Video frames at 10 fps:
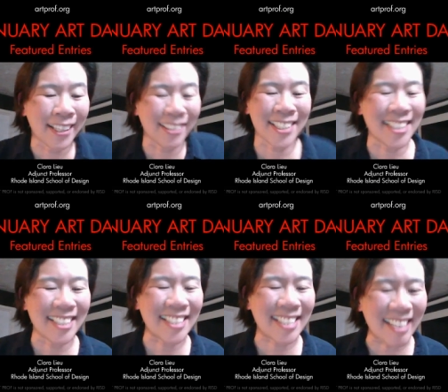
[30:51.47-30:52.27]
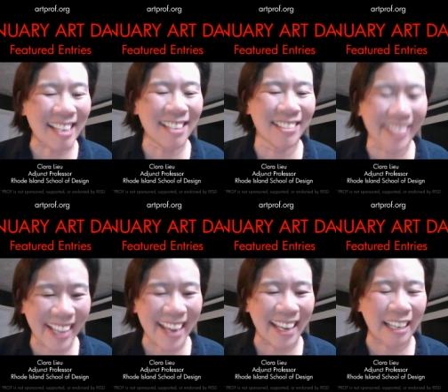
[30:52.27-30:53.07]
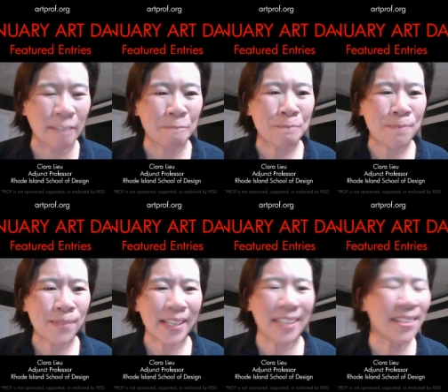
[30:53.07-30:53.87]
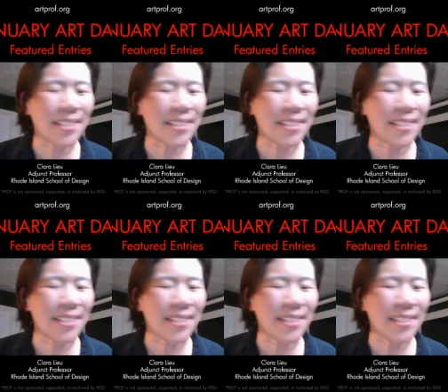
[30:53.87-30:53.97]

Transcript: there isn't a single thing in